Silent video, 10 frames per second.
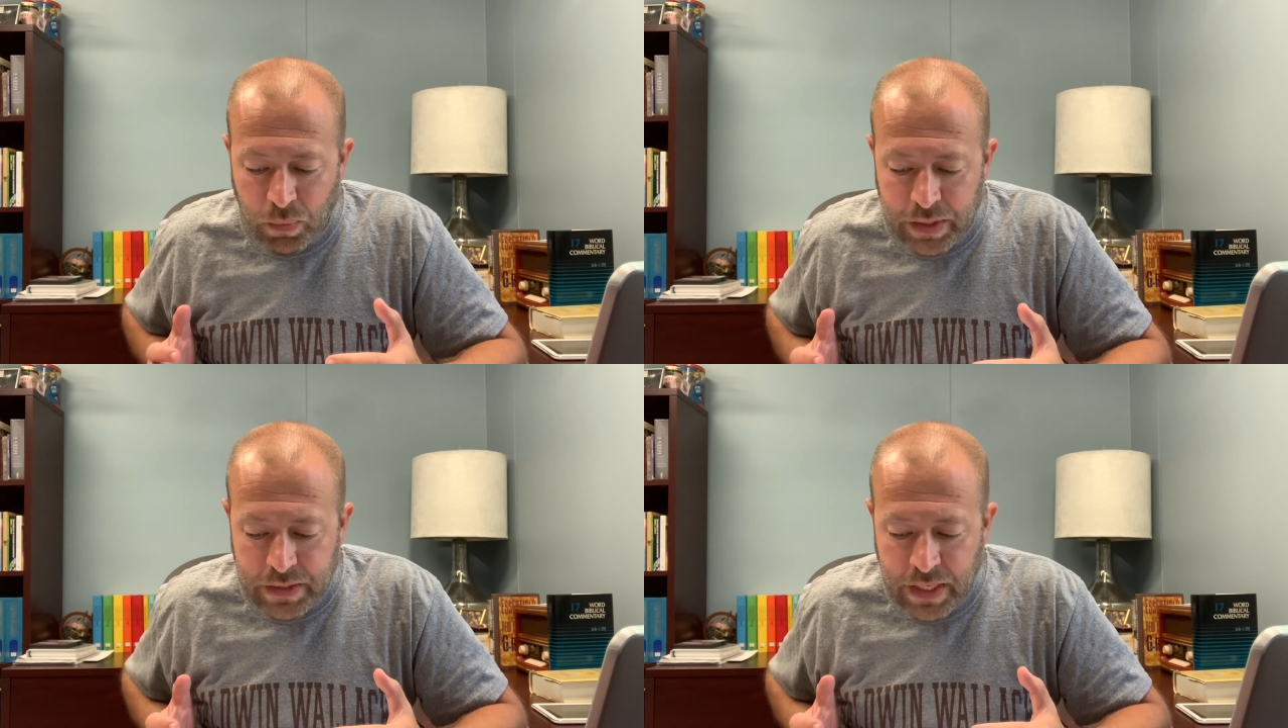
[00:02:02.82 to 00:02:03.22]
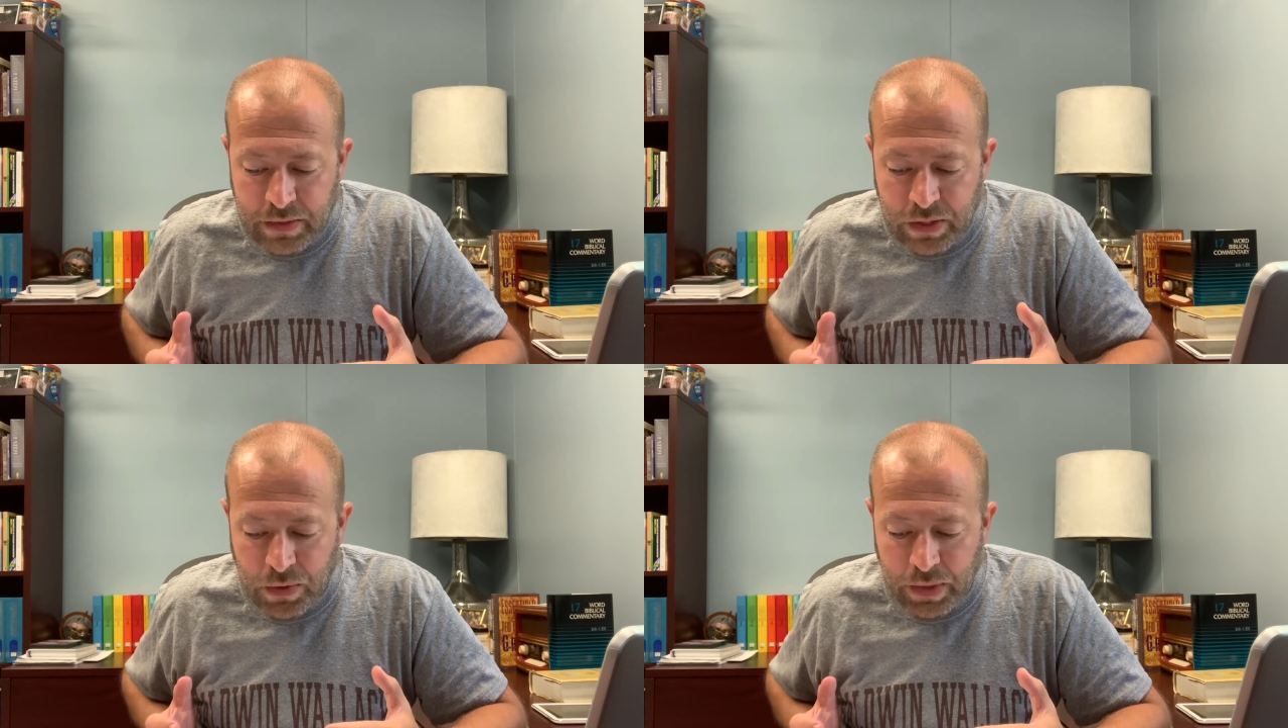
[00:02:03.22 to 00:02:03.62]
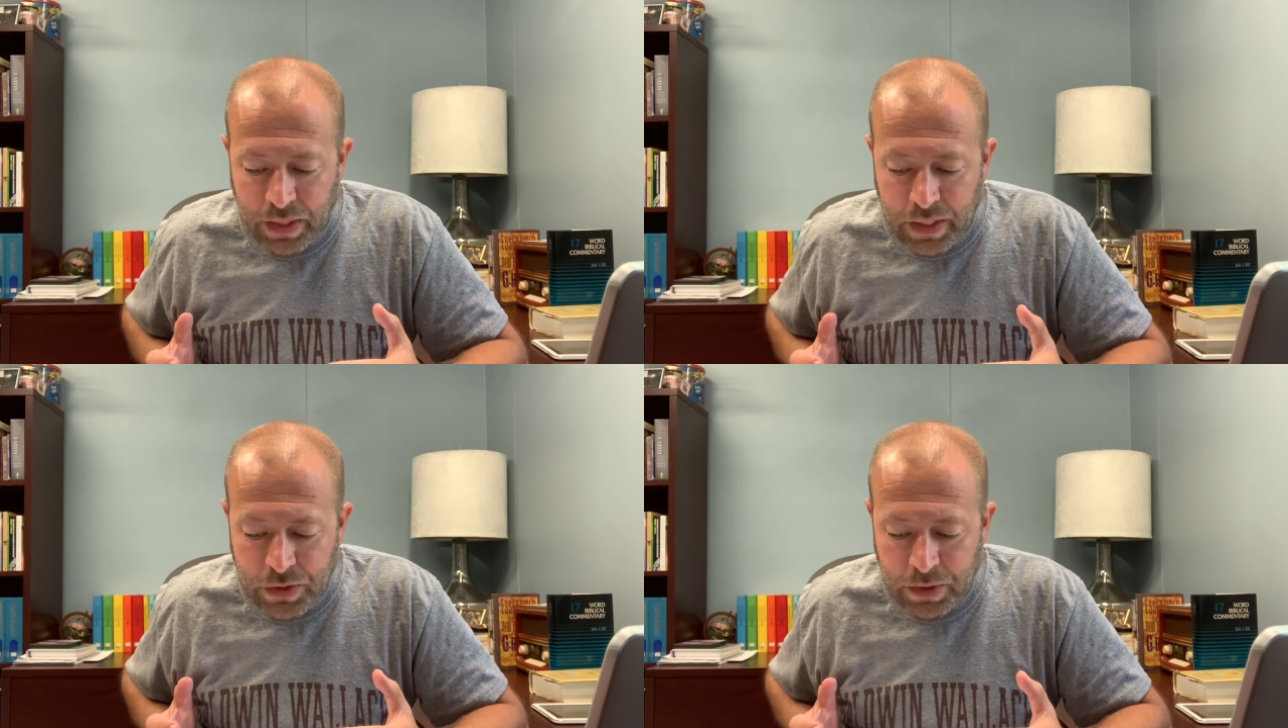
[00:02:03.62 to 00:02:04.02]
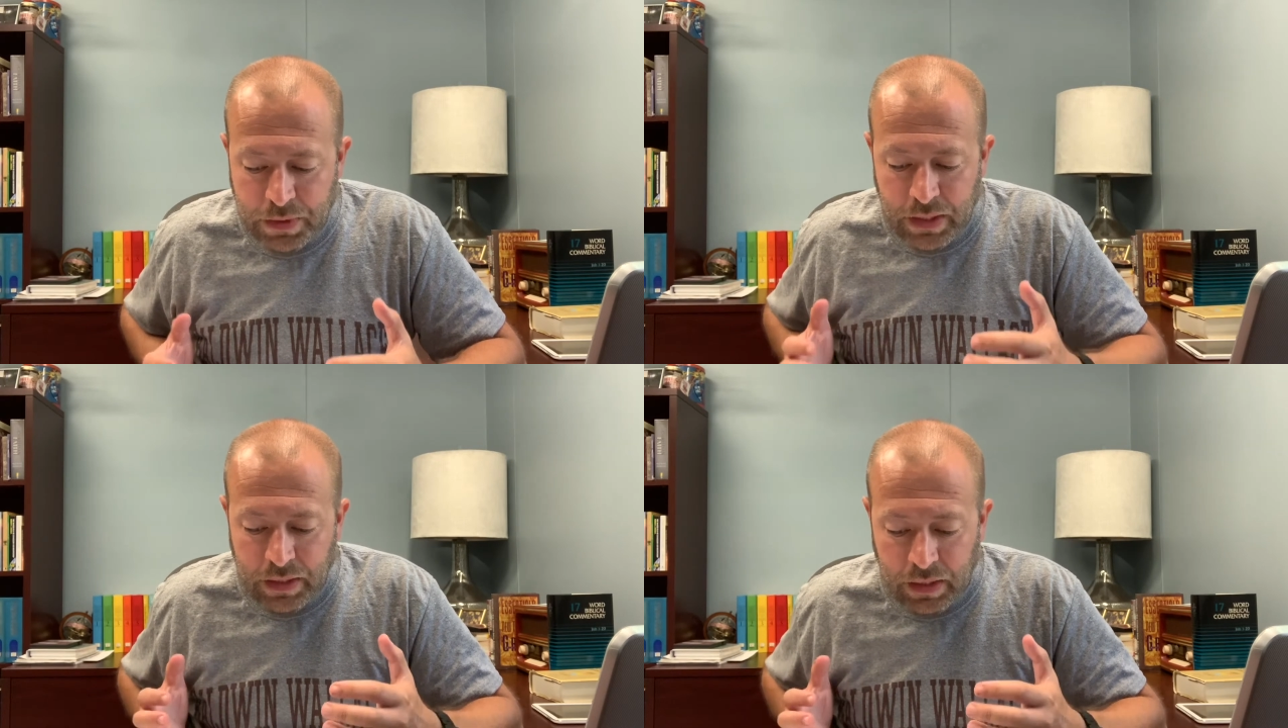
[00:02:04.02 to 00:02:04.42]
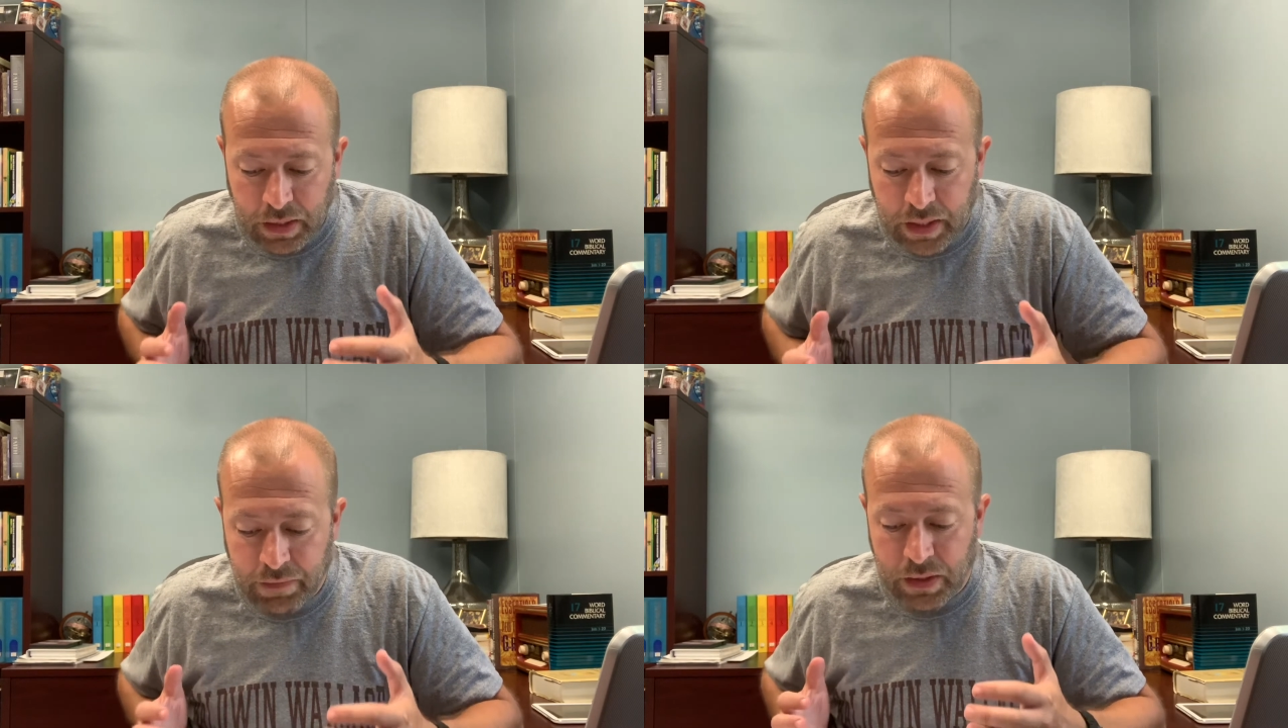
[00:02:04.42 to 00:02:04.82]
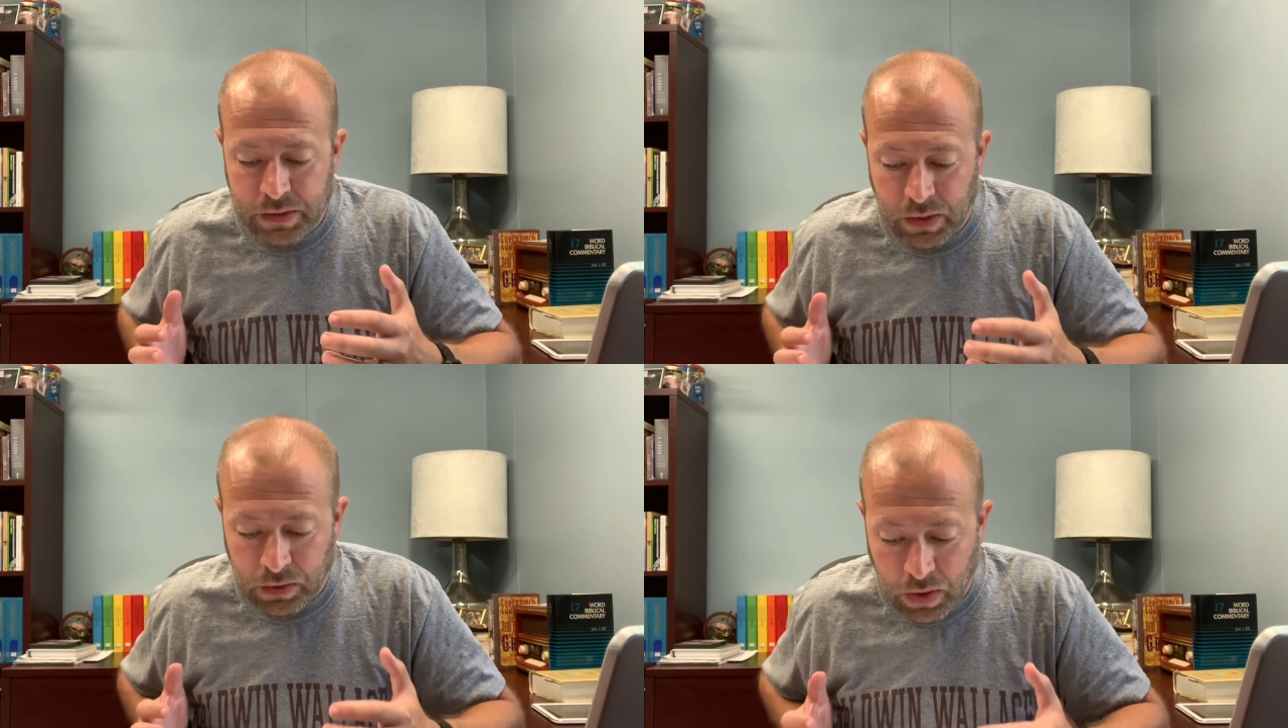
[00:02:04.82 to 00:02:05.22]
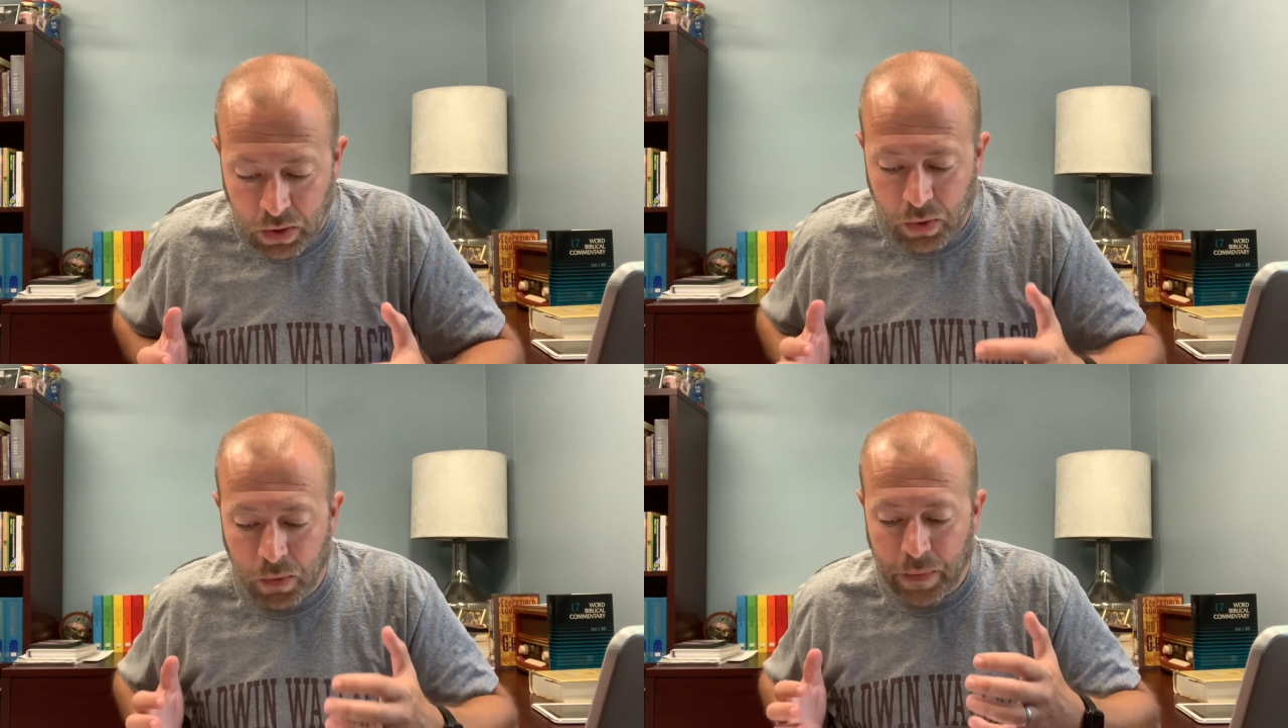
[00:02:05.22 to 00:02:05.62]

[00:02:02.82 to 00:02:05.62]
said to you in Egypt? Leave us alone,